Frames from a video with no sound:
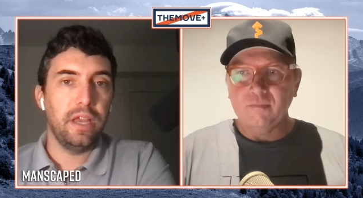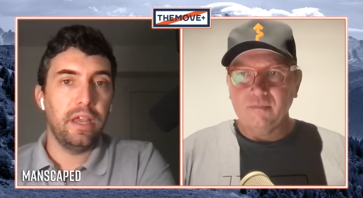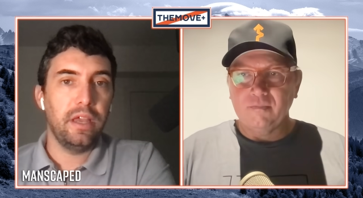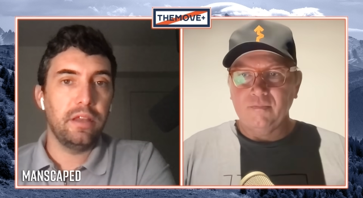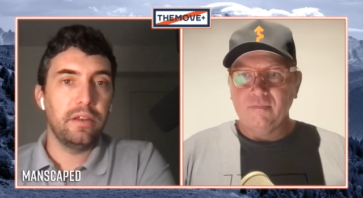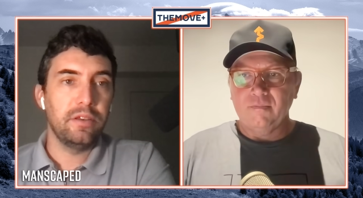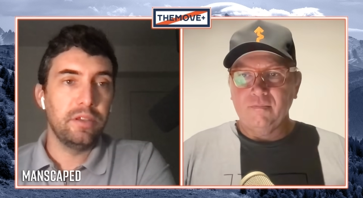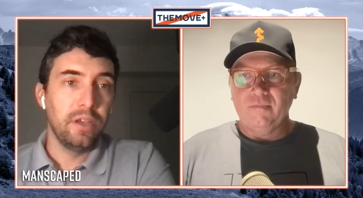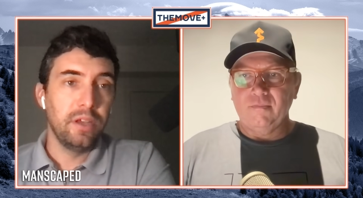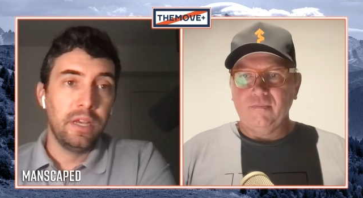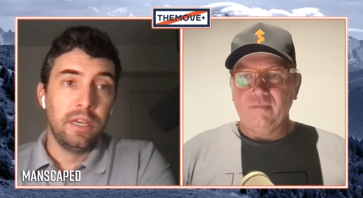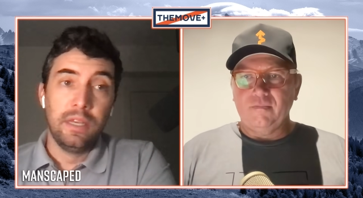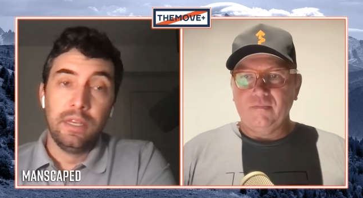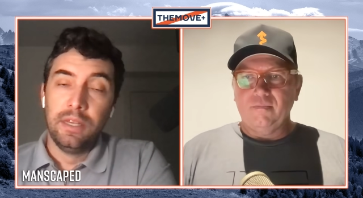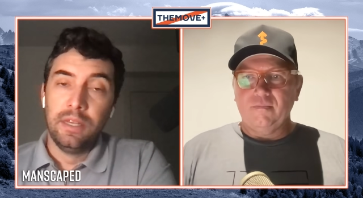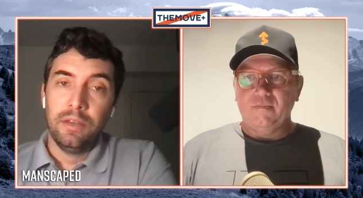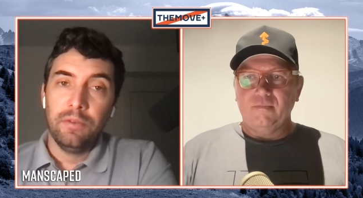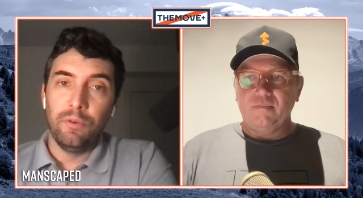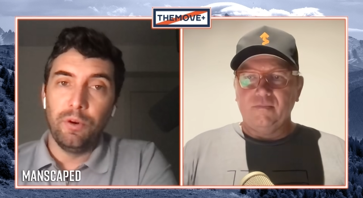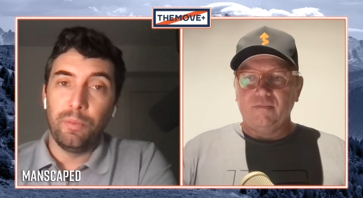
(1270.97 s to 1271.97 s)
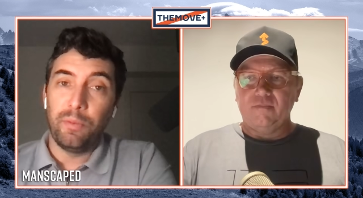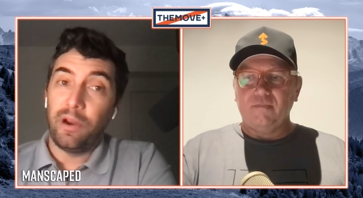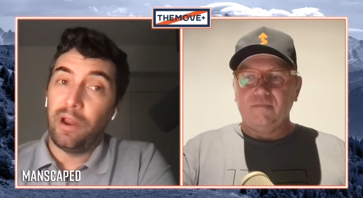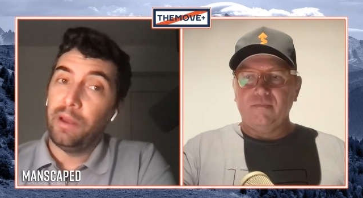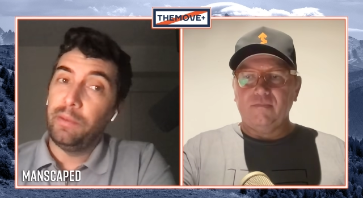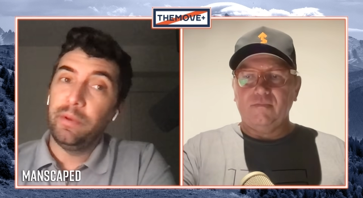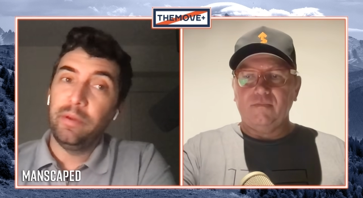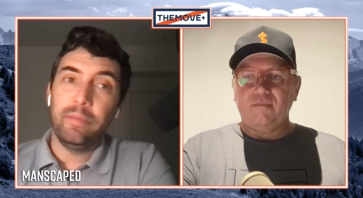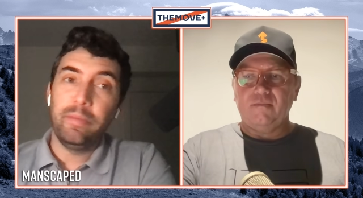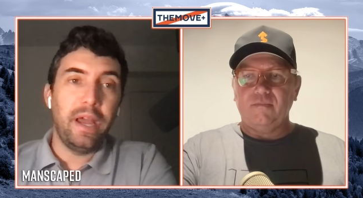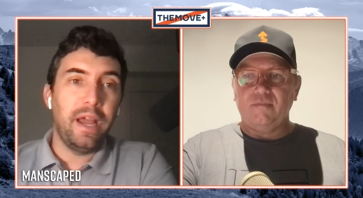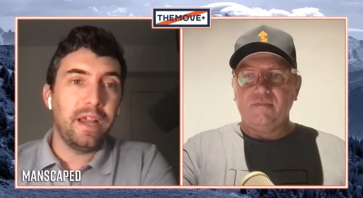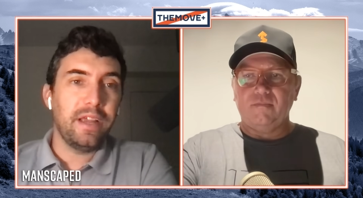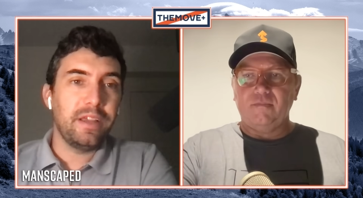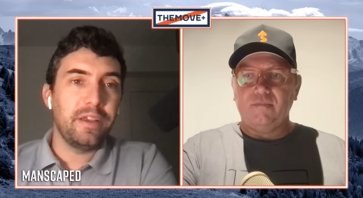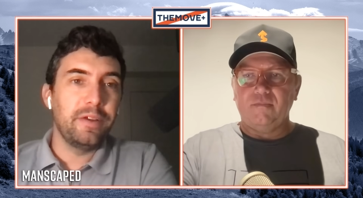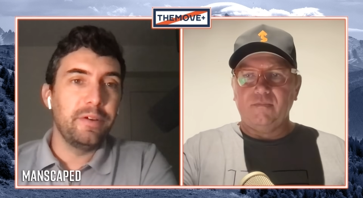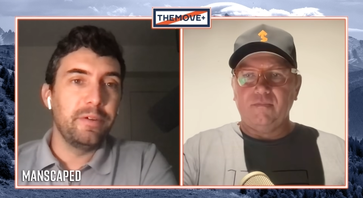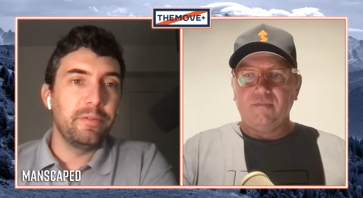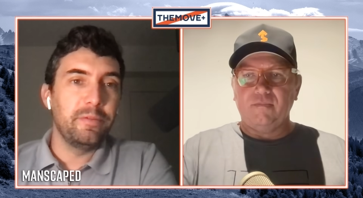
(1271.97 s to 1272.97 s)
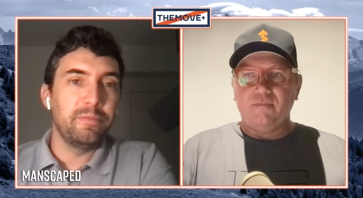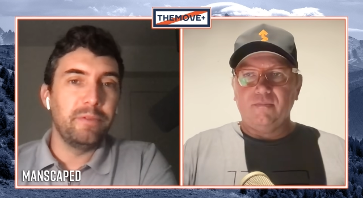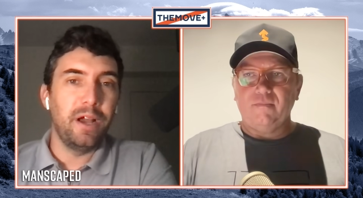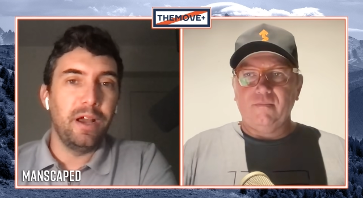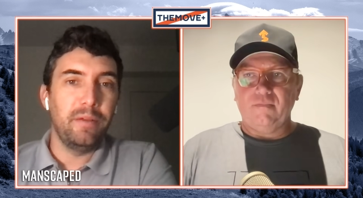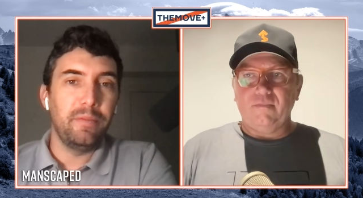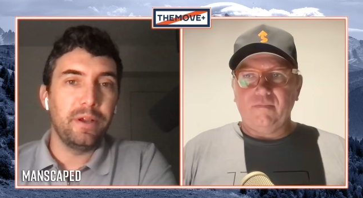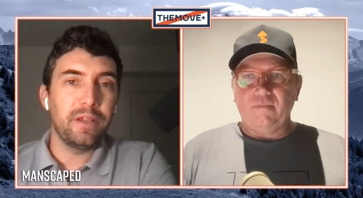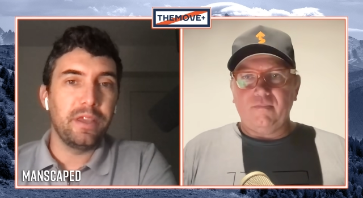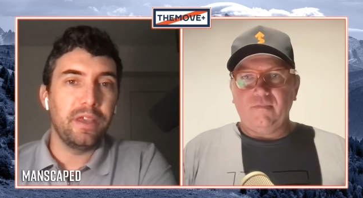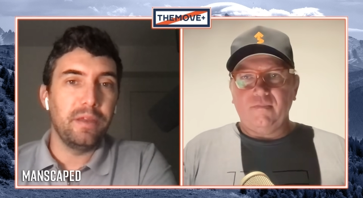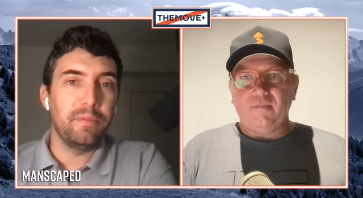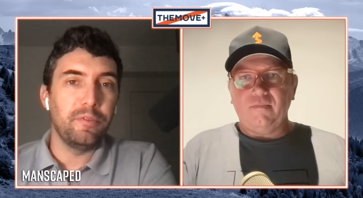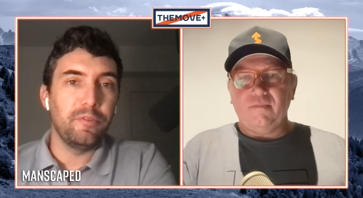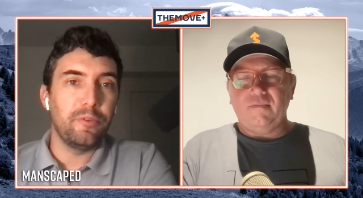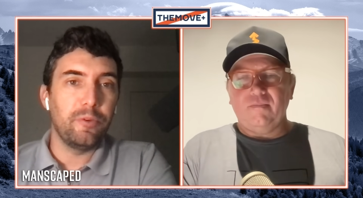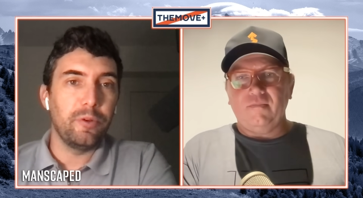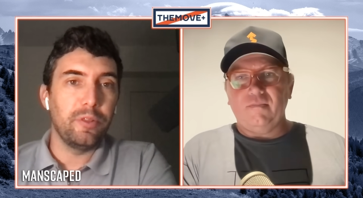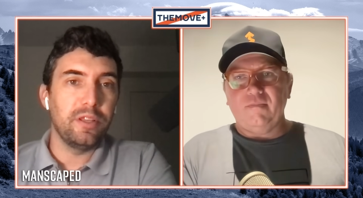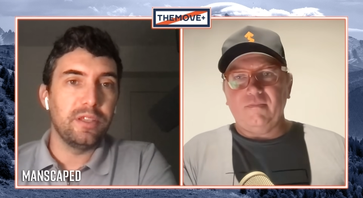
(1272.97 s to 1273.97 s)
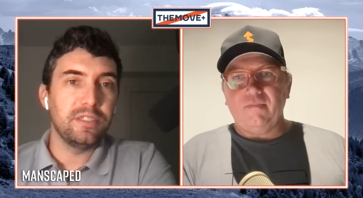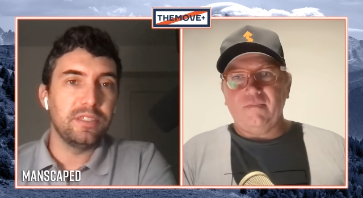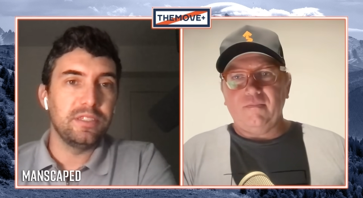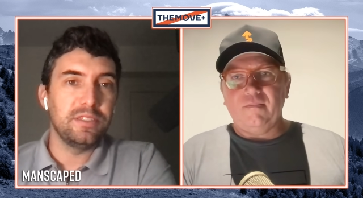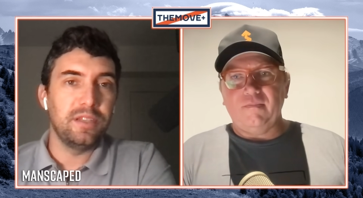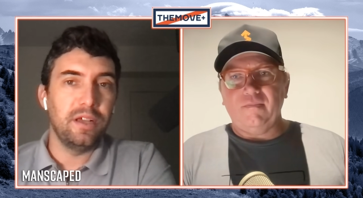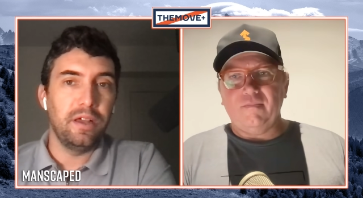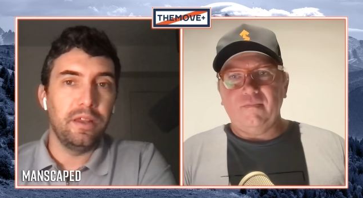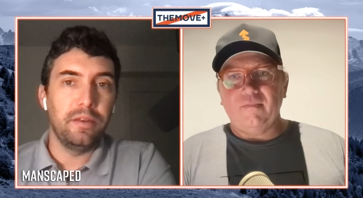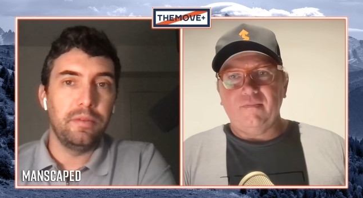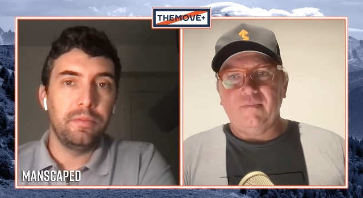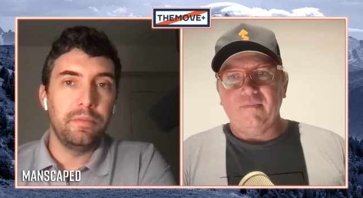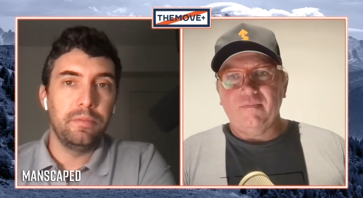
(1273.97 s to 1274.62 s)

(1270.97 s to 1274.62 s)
Speaker 1: And we'll probably be back um, again before this is done.